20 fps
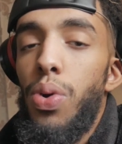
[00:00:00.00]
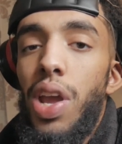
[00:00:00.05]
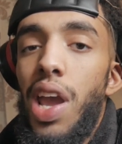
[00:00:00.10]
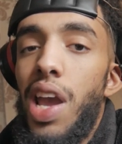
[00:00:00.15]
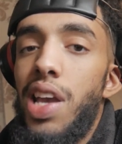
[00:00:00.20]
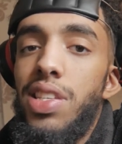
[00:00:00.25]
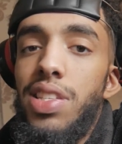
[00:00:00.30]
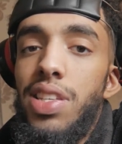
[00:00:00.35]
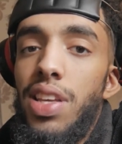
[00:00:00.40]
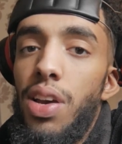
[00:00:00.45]

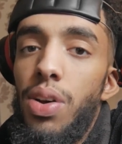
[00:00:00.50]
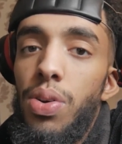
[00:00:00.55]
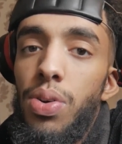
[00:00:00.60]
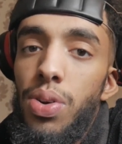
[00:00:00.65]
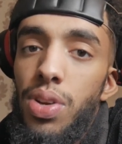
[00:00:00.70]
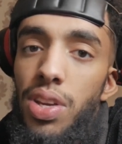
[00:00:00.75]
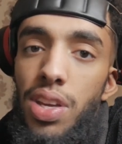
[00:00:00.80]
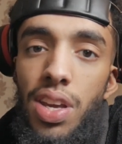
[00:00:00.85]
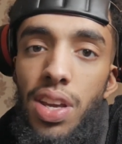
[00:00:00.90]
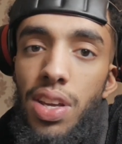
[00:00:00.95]

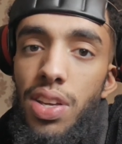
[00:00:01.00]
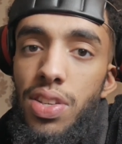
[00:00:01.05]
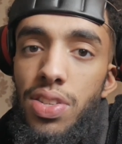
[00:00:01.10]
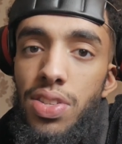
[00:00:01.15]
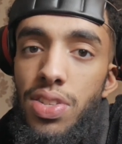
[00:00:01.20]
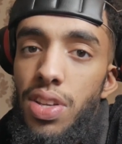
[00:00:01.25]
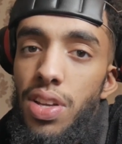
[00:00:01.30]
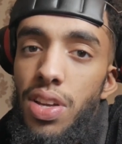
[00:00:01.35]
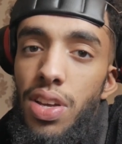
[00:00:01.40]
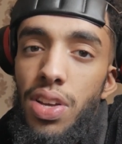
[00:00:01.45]
KCL,
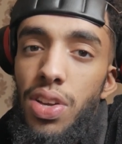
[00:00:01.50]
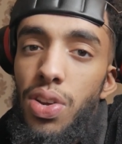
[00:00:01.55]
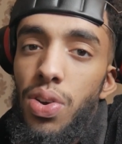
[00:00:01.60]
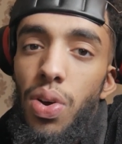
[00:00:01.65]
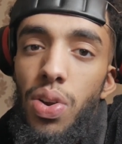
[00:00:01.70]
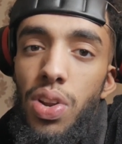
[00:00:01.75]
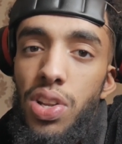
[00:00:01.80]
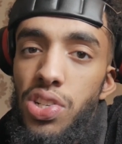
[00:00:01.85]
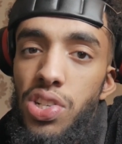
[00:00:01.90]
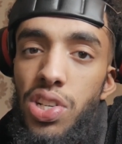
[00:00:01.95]
King's
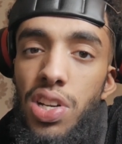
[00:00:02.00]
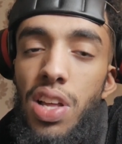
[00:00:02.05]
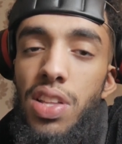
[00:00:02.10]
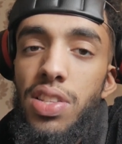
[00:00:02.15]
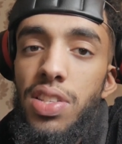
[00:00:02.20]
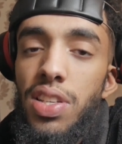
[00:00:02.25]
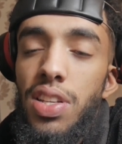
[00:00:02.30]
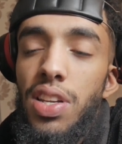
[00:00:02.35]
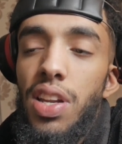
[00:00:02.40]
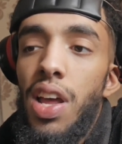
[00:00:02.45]
College
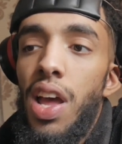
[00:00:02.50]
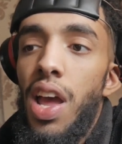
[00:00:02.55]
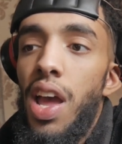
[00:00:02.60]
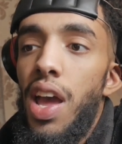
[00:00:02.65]
London,